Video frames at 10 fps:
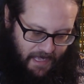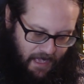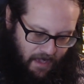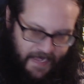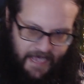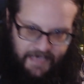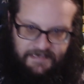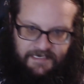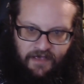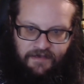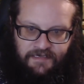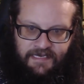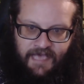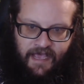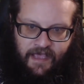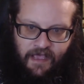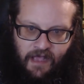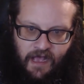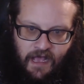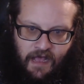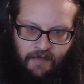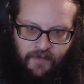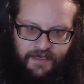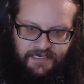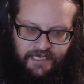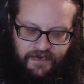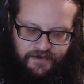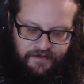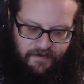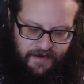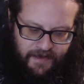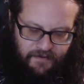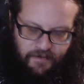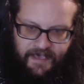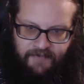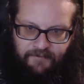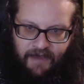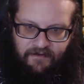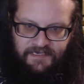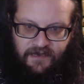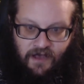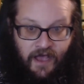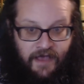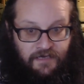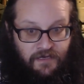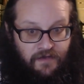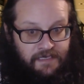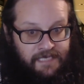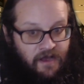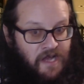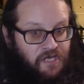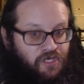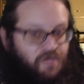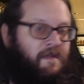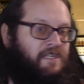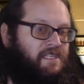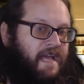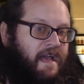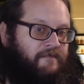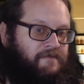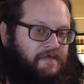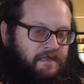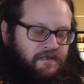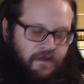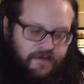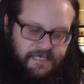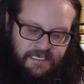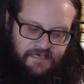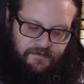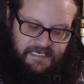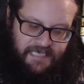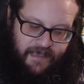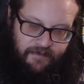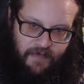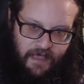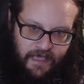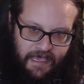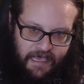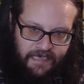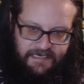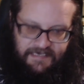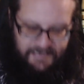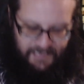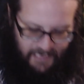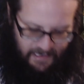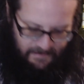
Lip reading: Okay, so today we're just going to do another quick comparison. Turns out I do actually have whiskies from the same distiller.